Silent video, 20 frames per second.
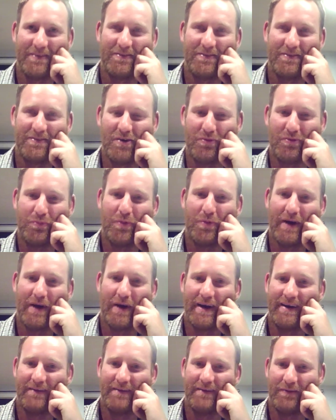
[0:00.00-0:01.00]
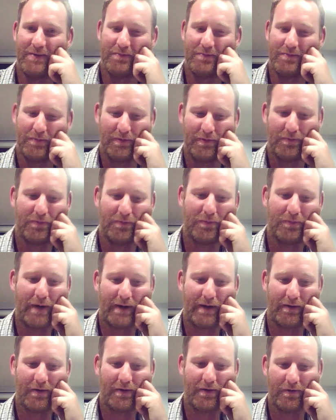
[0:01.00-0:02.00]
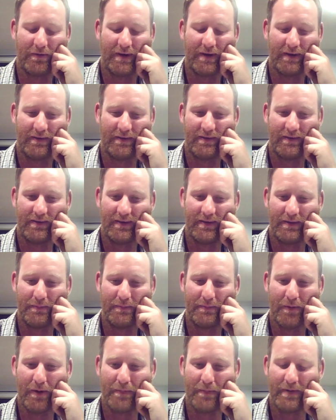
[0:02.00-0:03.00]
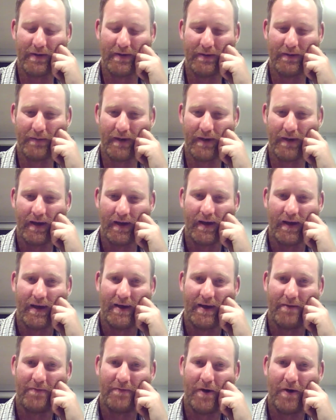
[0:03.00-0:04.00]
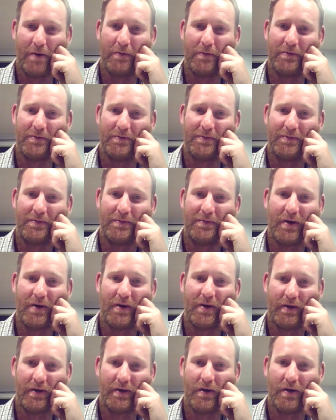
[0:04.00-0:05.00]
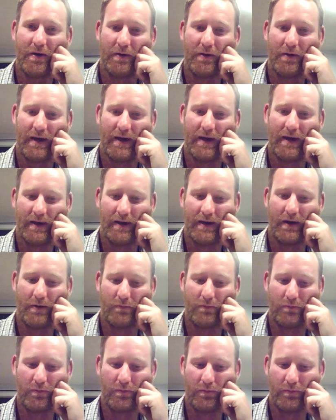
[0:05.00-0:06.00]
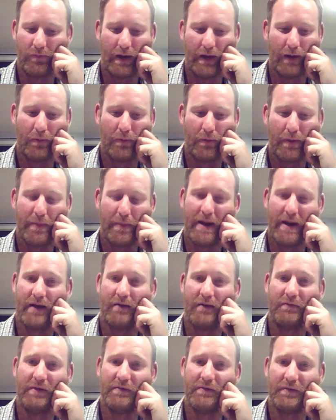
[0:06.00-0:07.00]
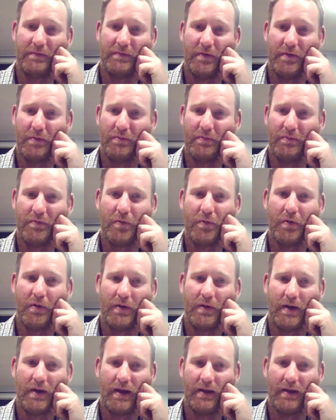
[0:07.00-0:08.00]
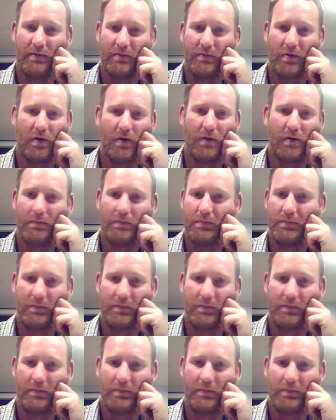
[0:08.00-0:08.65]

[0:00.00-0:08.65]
just one this is one context in my opinion, but if I was going to go and hit a paddock I've never deferred before, and it's got,